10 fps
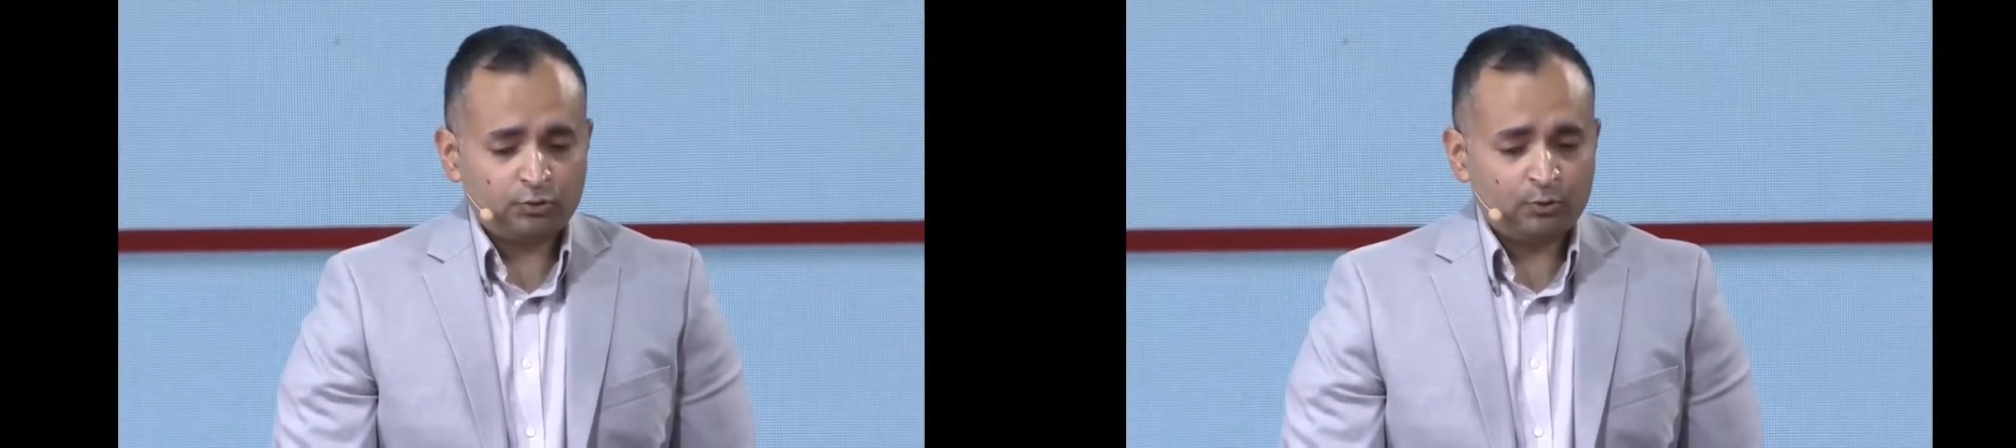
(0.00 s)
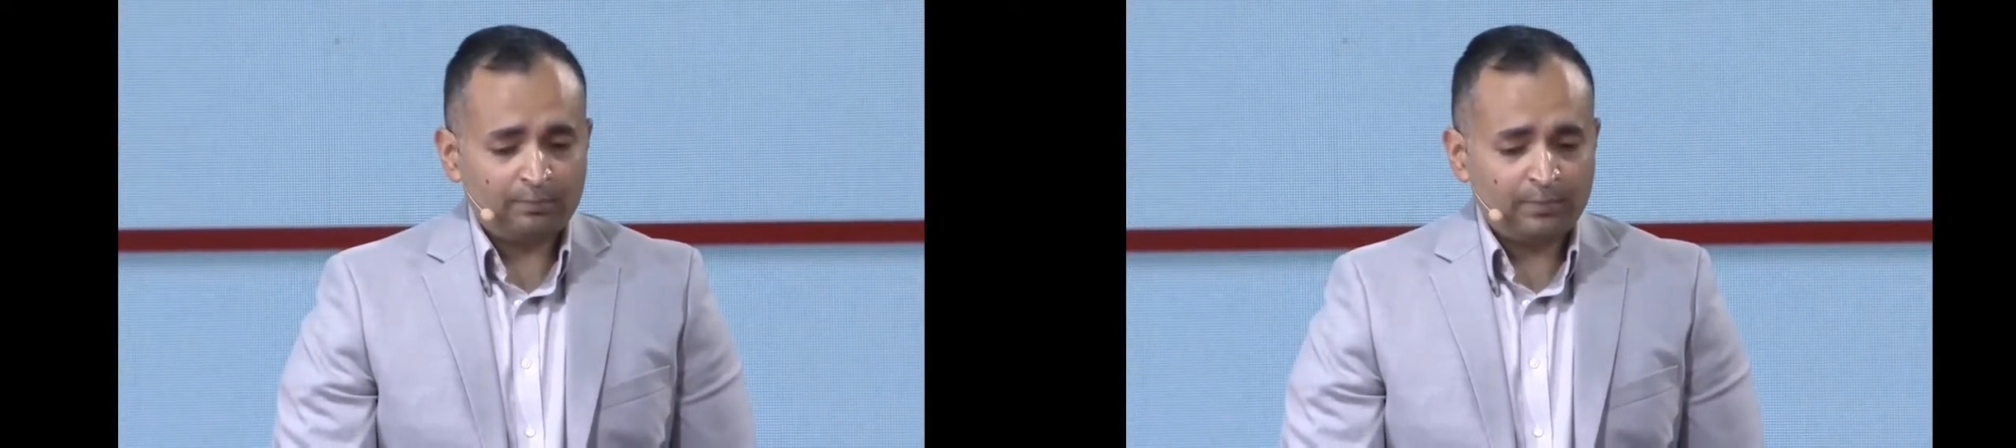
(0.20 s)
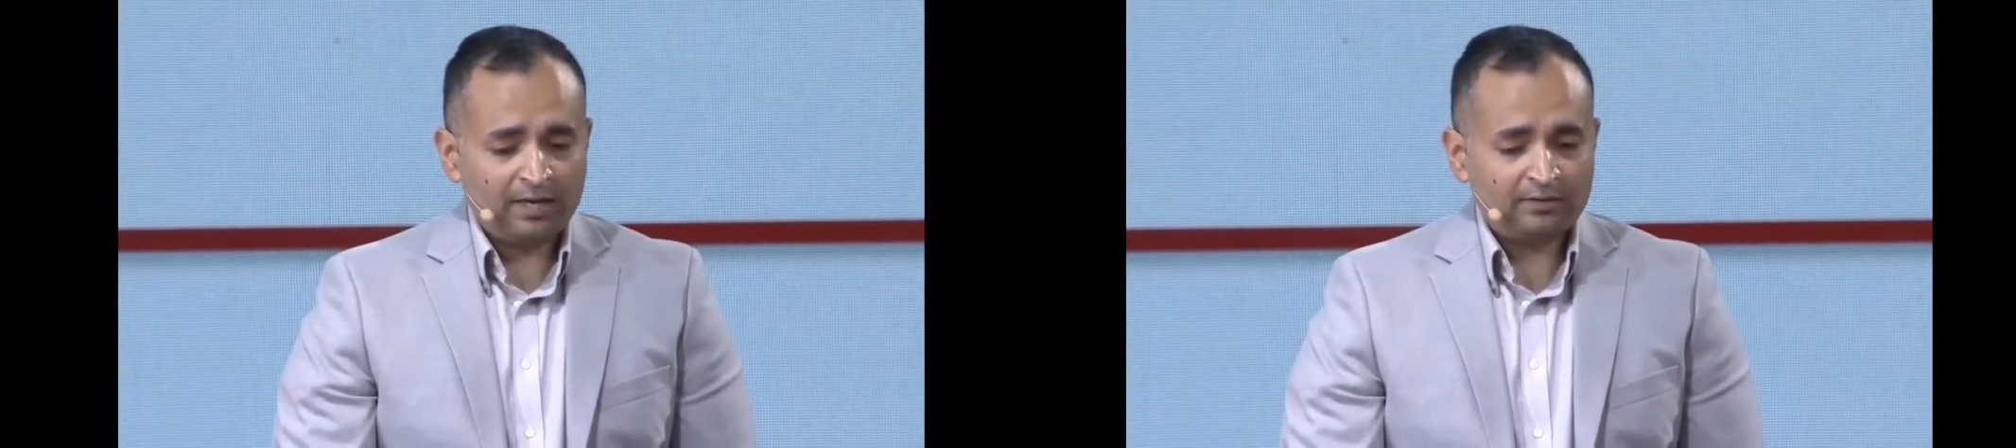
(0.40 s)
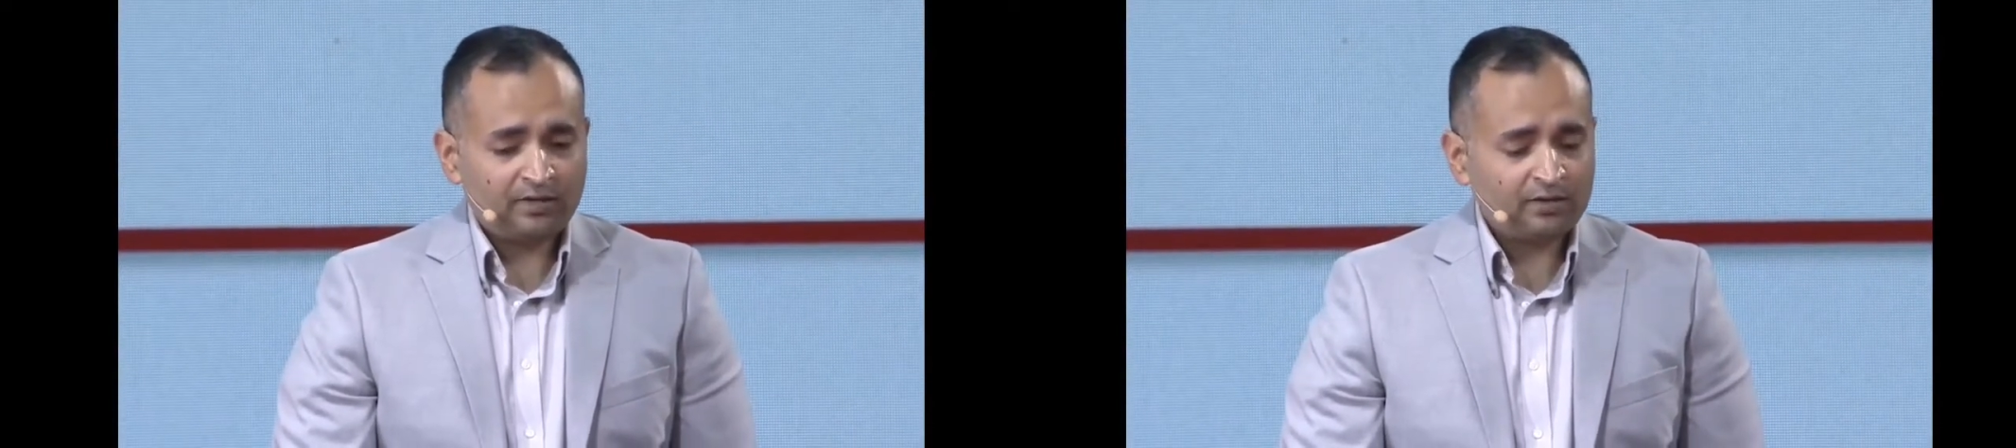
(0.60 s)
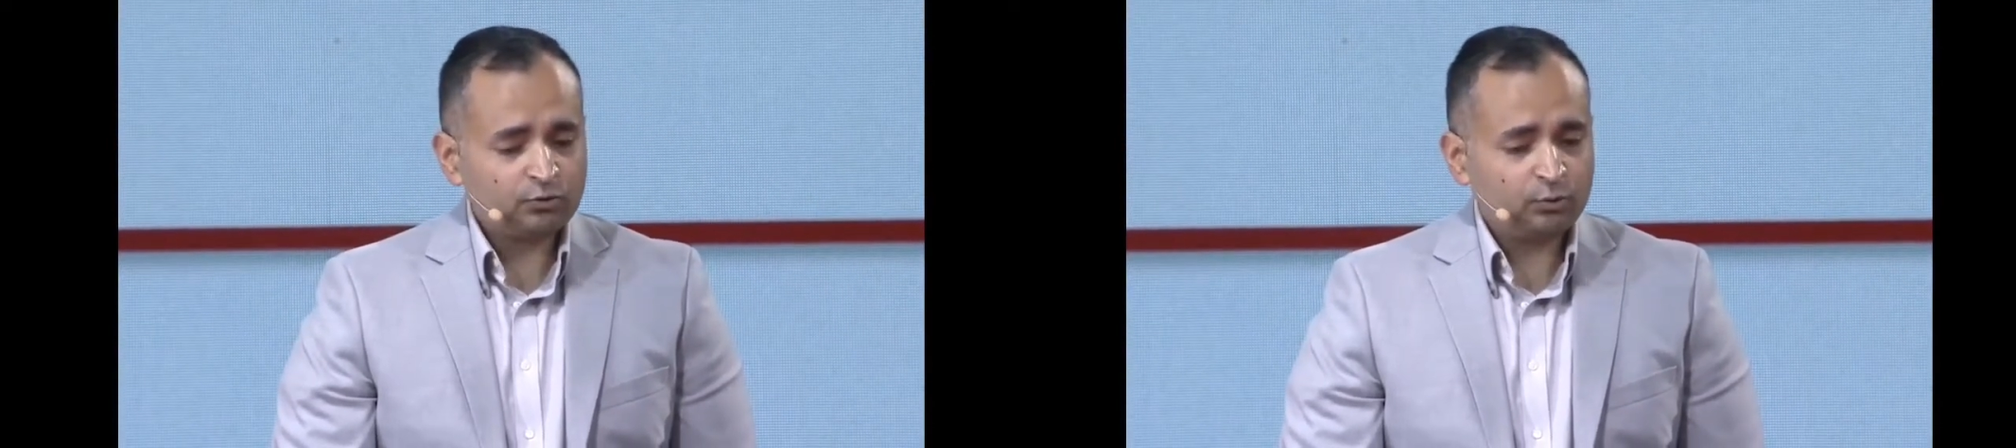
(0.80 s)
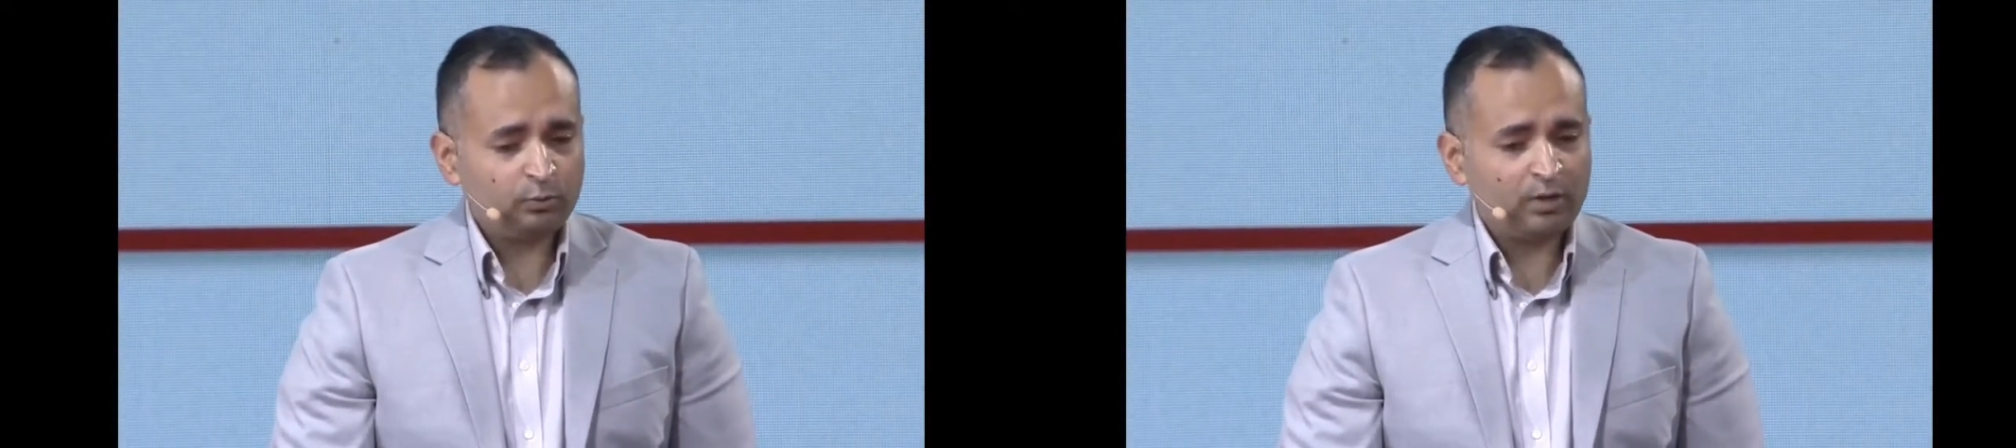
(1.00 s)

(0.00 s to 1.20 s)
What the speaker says: UiPath Test Suite,